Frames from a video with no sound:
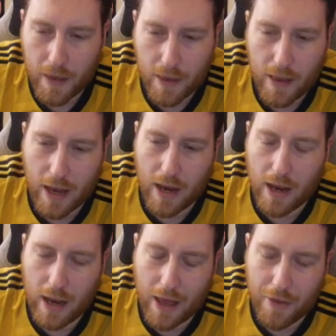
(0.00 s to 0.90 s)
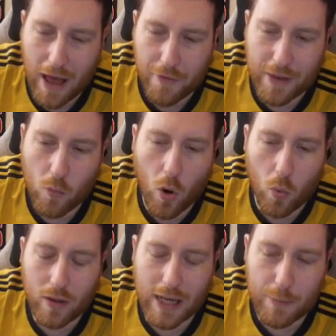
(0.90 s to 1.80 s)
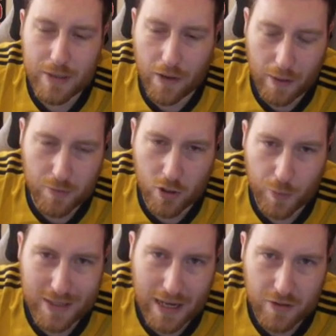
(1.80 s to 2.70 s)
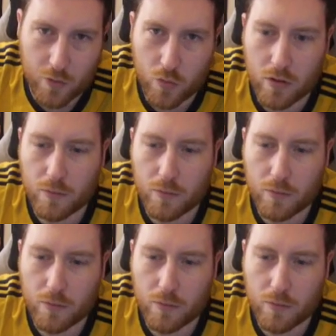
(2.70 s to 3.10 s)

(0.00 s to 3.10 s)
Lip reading: I think what will keep Southampton up is Hassan Hüttl.